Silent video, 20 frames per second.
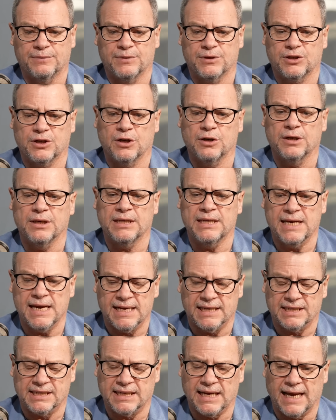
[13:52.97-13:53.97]
So
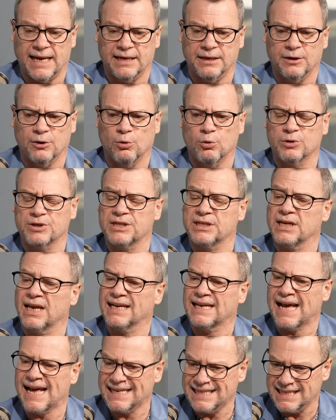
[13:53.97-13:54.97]
yes, and horses
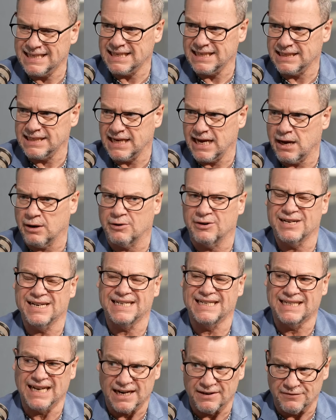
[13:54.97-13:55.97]
like Hunting Tower
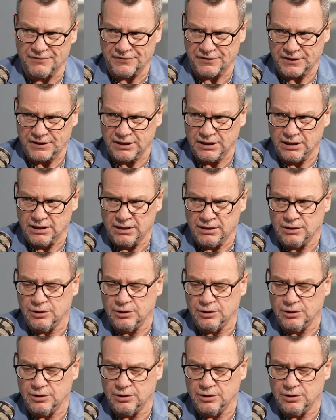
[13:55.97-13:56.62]
and Dunford,